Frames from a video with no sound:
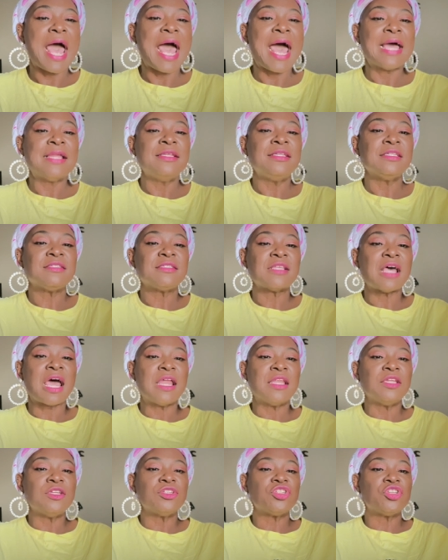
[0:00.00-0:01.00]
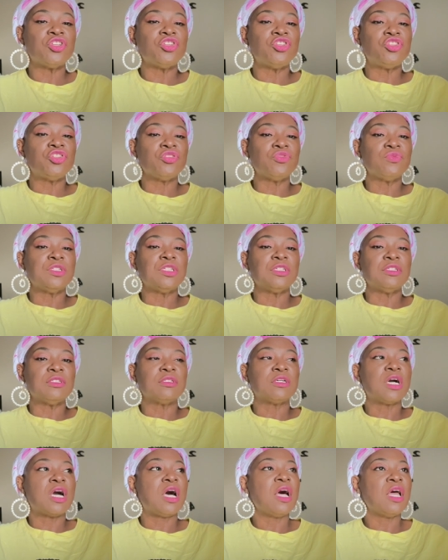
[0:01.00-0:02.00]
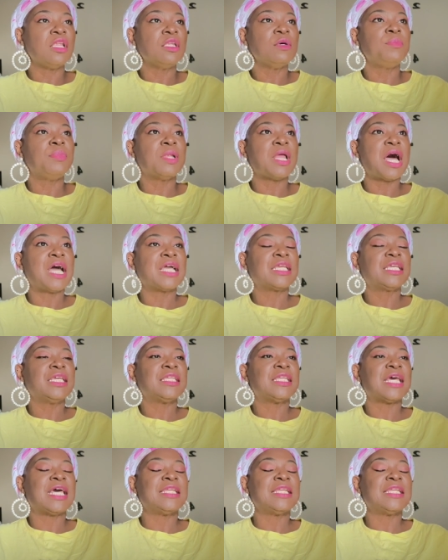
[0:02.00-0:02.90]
I decided to do a little color blocking.